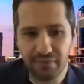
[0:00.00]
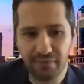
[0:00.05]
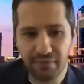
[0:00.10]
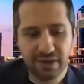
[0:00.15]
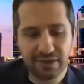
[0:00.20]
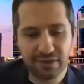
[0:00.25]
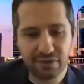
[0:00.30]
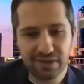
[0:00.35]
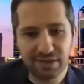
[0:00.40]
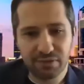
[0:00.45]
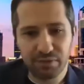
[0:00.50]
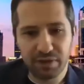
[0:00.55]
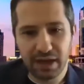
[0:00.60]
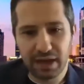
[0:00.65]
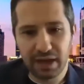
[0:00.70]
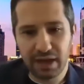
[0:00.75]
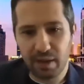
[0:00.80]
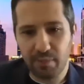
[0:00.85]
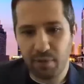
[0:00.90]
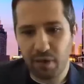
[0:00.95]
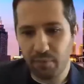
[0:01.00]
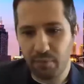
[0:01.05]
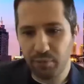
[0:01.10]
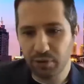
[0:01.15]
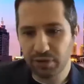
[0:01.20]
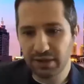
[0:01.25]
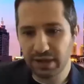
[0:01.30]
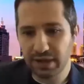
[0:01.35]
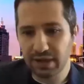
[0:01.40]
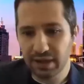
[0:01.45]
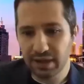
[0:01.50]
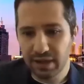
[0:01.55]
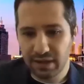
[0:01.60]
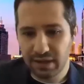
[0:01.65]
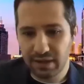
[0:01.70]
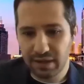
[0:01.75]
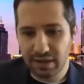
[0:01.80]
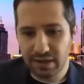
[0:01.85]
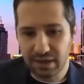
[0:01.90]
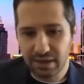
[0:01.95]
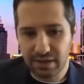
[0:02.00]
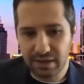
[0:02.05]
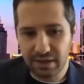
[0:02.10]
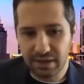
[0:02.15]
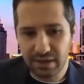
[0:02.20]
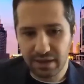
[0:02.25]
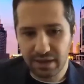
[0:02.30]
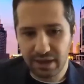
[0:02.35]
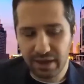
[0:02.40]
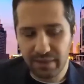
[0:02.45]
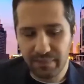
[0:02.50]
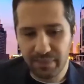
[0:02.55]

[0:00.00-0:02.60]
So it's really about putting the